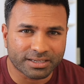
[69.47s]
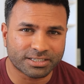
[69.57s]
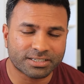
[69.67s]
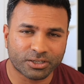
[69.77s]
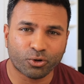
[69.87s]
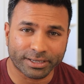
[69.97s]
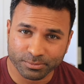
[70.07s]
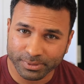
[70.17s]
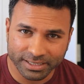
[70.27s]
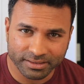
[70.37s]
I just cannot
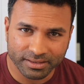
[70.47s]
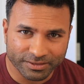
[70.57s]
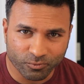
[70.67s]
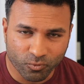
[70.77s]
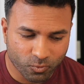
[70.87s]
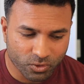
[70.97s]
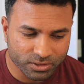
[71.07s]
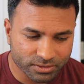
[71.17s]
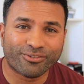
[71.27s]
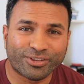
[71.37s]
explain it in
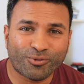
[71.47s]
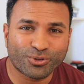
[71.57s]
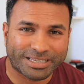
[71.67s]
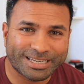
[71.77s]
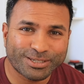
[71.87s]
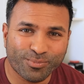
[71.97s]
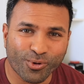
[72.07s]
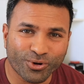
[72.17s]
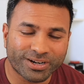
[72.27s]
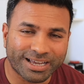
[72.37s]
words. If there was any
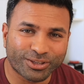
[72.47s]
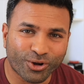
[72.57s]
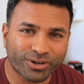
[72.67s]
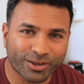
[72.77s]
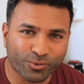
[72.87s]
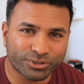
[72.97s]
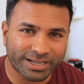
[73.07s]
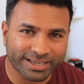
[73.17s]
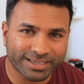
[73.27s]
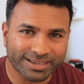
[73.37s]
sport I thought I would
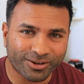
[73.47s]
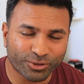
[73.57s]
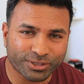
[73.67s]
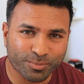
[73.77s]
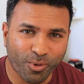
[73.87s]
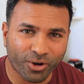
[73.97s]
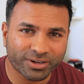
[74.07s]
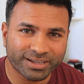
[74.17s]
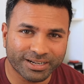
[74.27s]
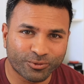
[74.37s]
die on the
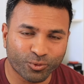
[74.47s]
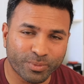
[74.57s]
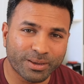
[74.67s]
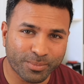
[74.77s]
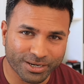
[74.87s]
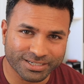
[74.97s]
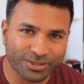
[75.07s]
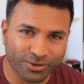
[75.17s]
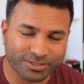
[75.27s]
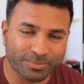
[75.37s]
spot, it would be
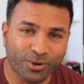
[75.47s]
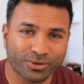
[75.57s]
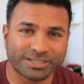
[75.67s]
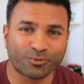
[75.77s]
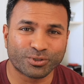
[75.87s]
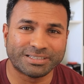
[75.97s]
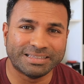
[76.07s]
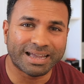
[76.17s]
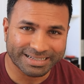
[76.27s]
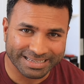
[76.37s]
martial arts because it was
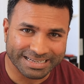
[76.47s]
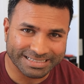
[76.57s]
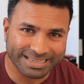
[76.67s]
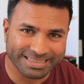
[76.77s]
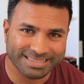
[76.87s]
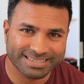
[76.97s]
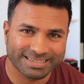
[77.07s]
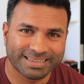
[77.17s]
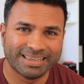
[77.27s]
that intense.